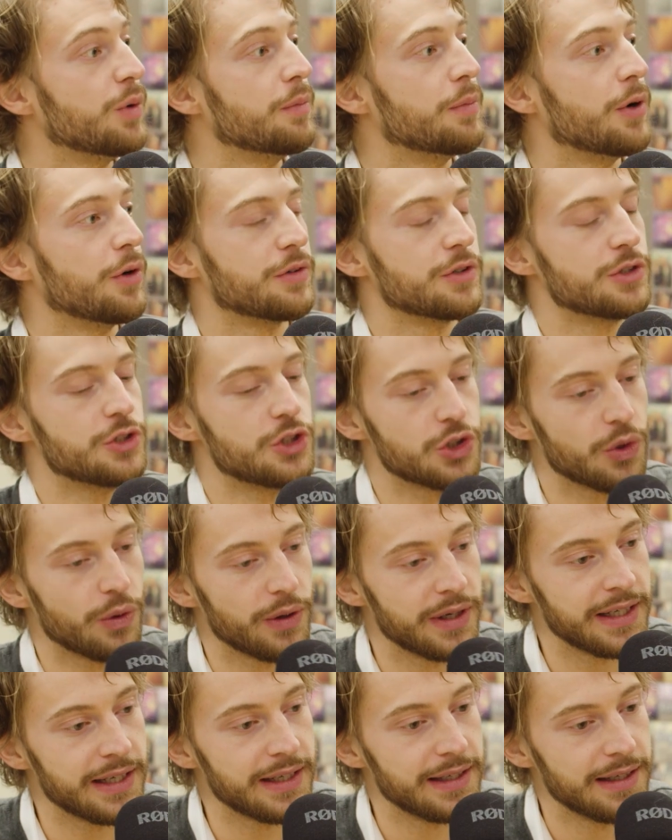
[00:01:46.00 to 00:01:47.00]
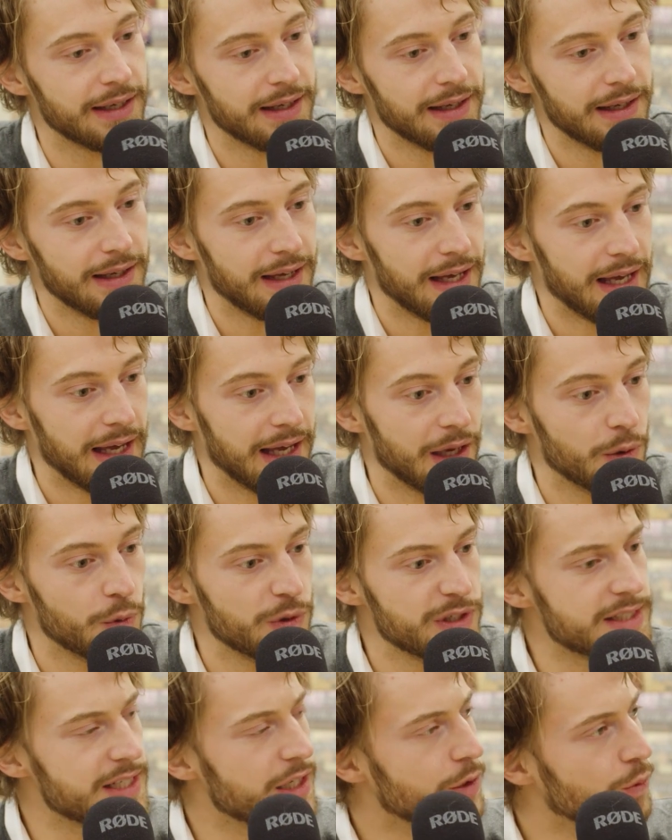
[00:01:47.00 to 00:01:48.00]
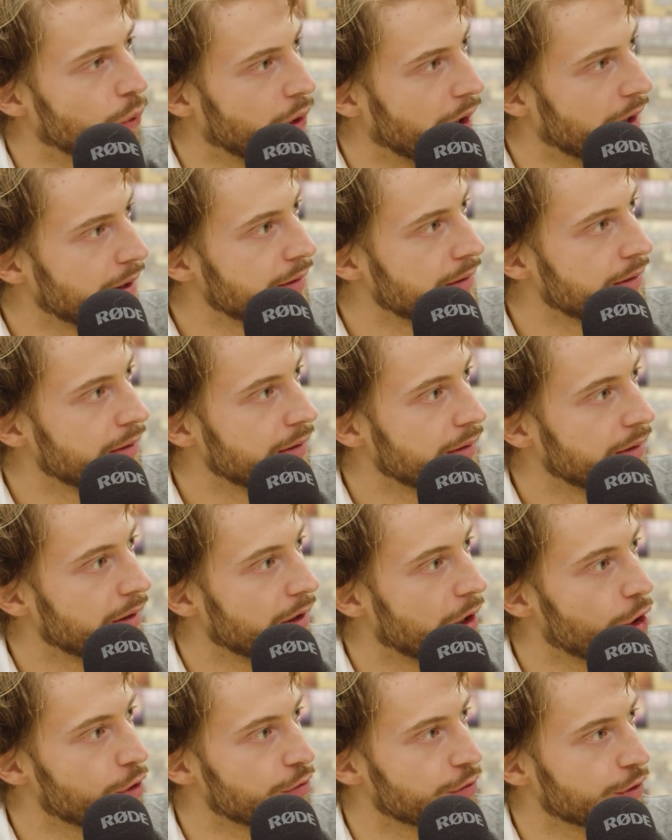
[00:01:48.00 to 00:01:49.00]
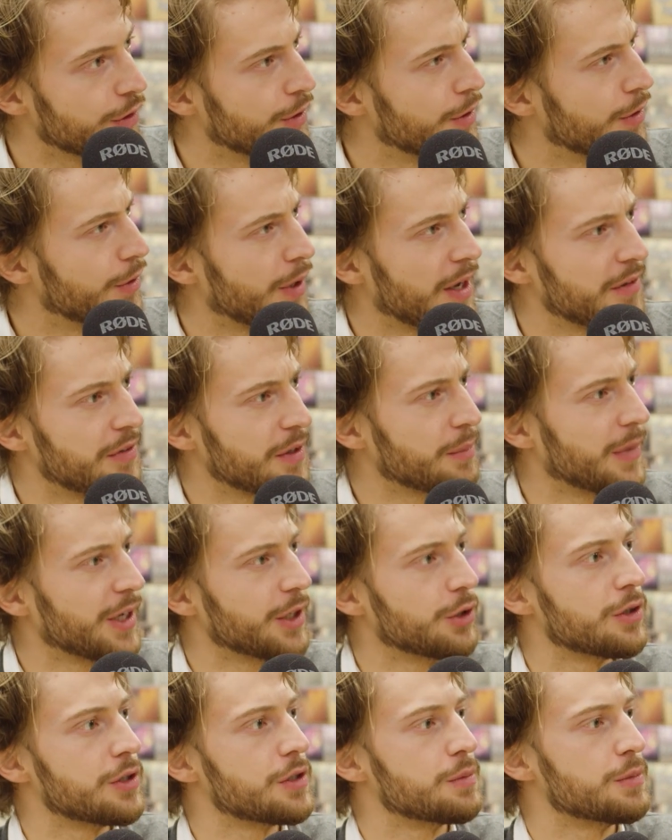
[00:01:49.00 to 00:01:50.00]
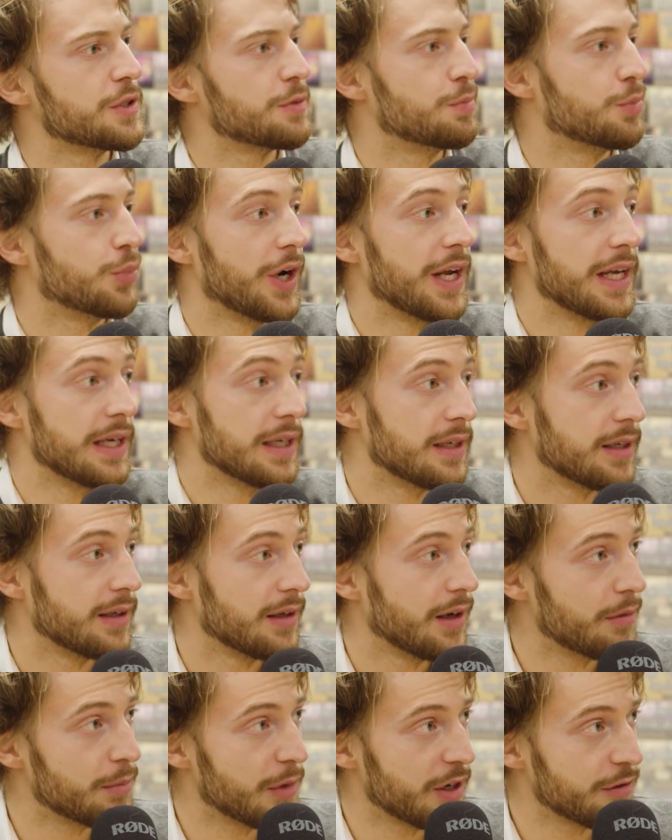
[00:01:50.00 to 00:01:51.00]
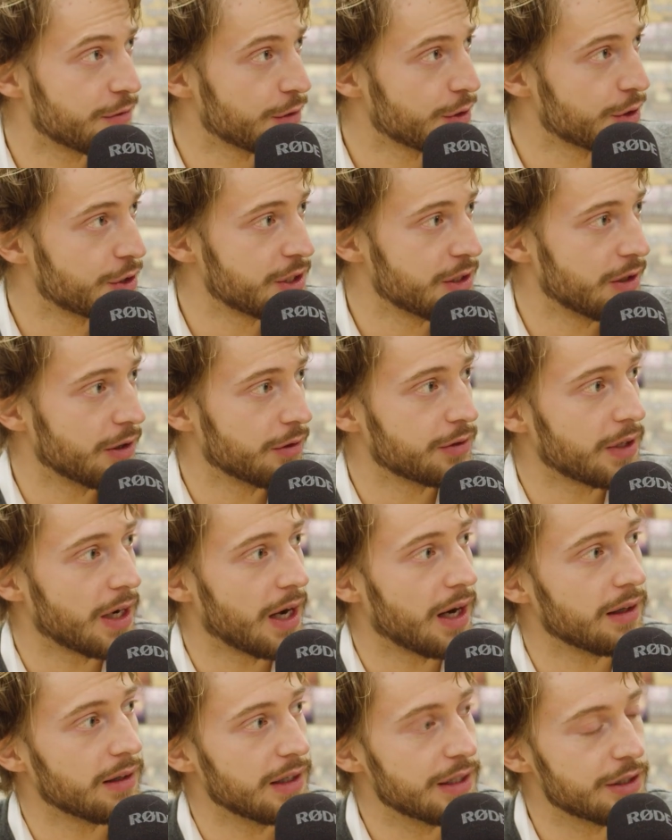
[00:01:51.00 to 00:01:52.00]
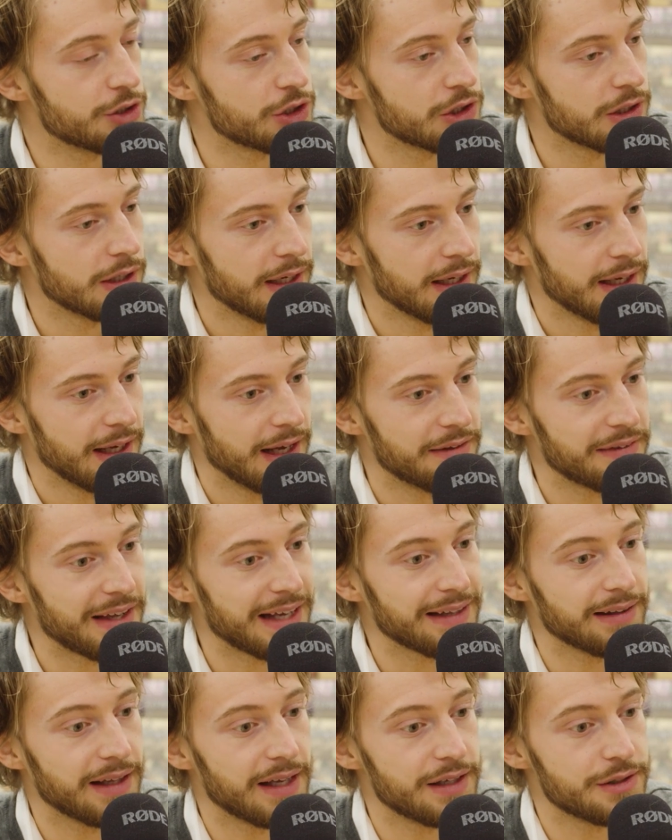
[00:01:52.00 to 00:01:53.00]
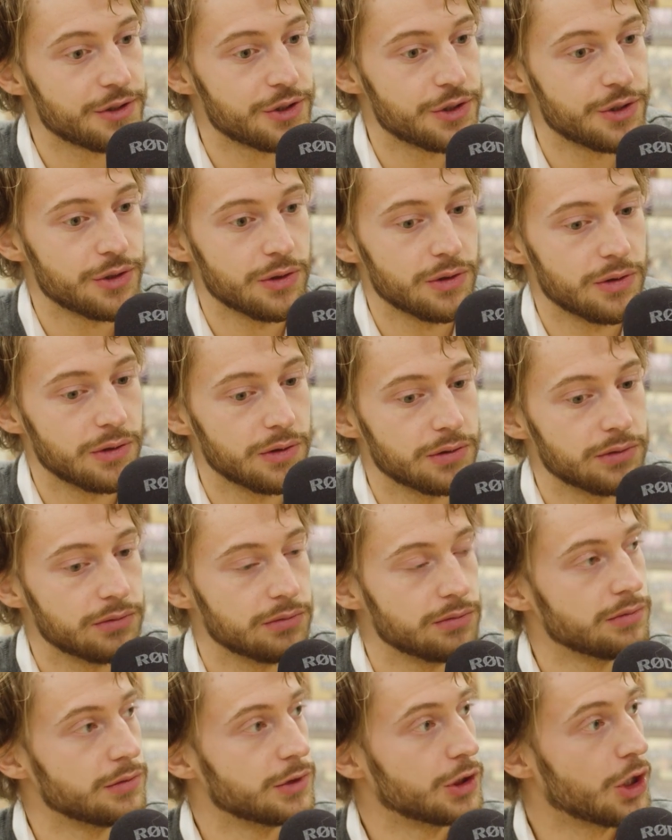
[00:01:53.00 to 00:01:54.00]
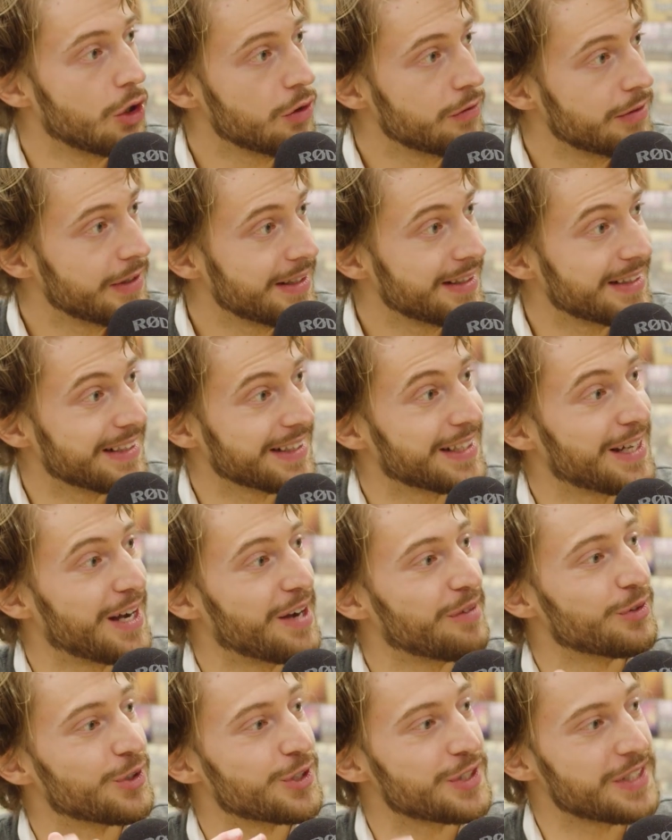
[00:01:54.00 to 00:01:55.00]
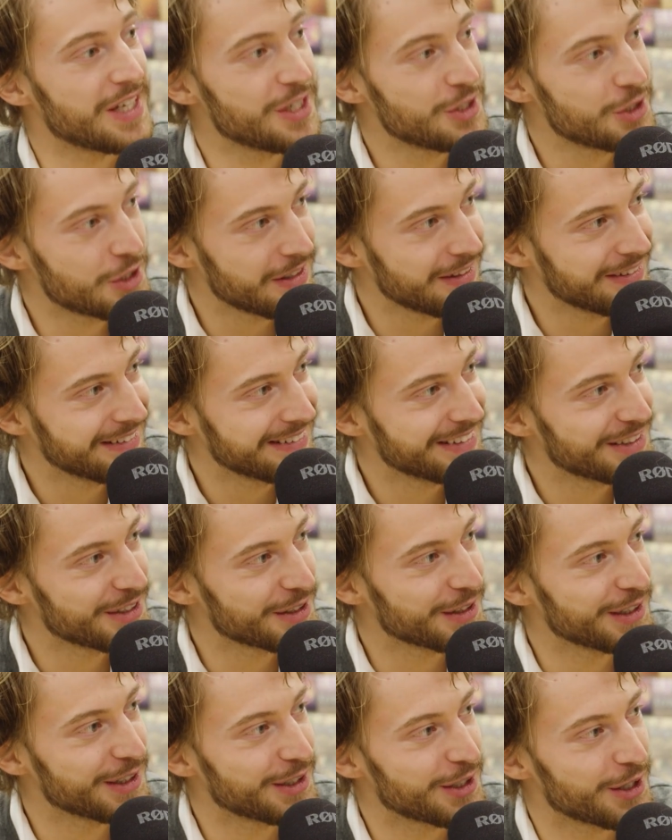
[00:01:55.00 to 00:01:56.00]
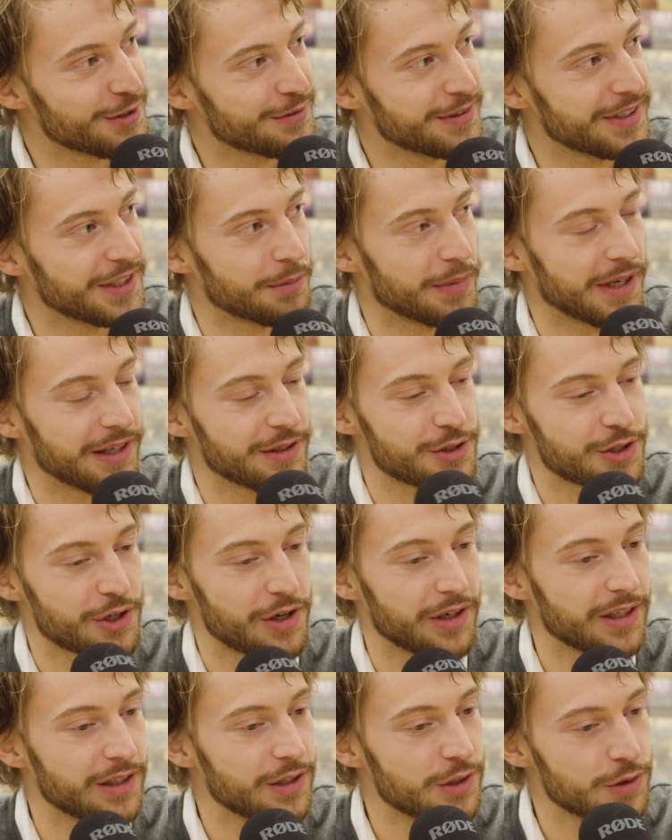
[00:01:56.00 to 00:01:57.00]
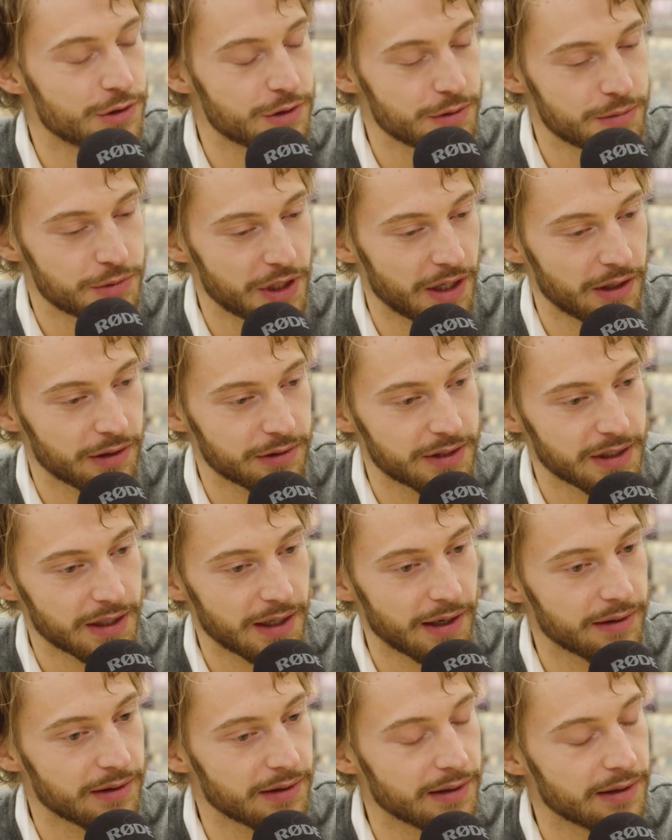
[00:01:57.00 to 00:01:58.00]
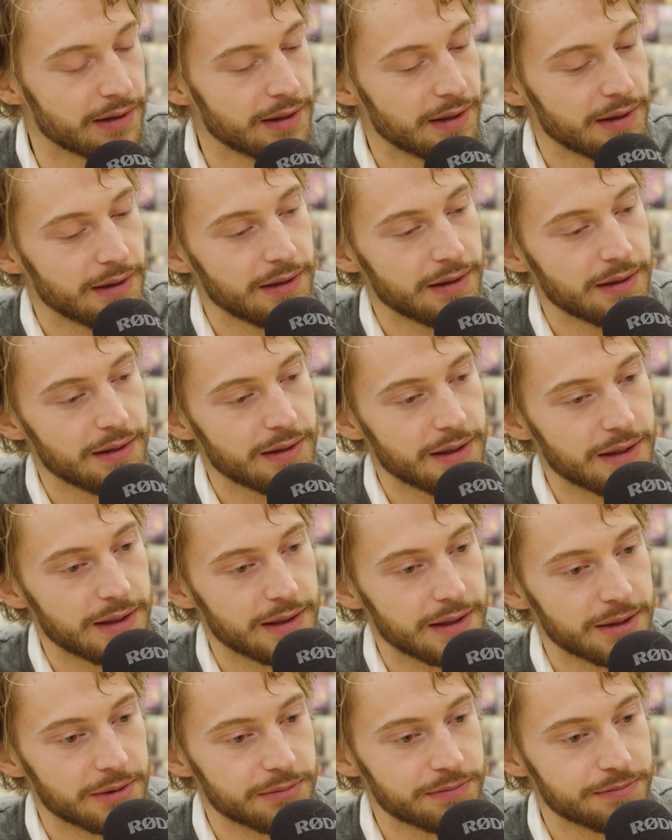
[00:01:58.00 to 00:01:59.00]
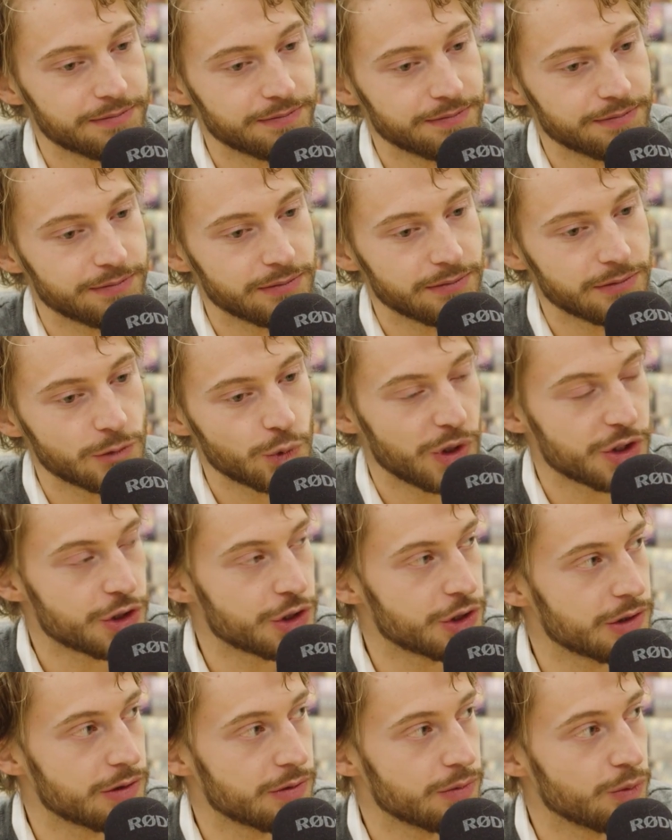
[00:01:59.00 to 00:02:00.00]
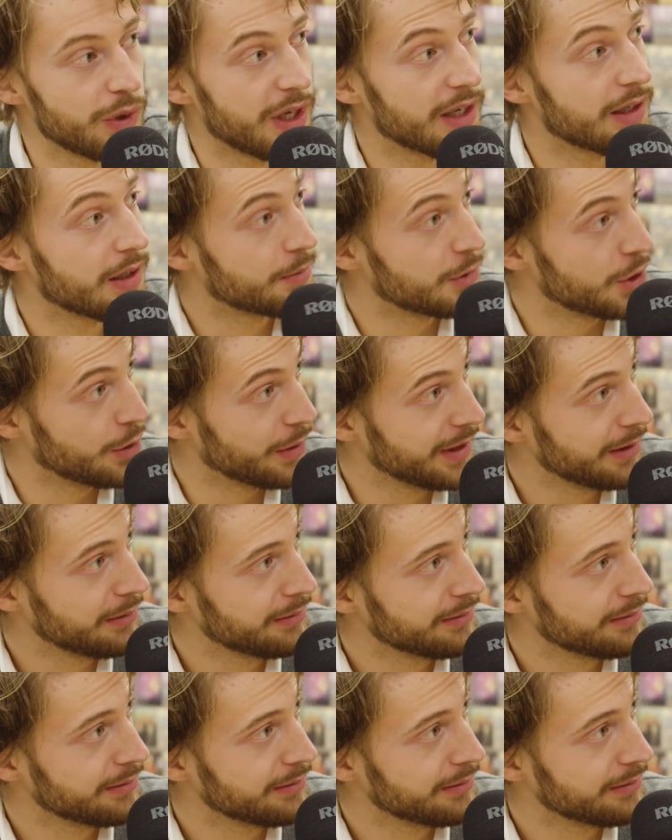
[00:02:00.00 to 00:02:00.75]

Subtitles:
We both enjoyed it. And we did one over, I think, my Christmas break of my first year of college. And that led to COVID and a conversation during COVID about starting a YouTube channel together, which we ended up doing.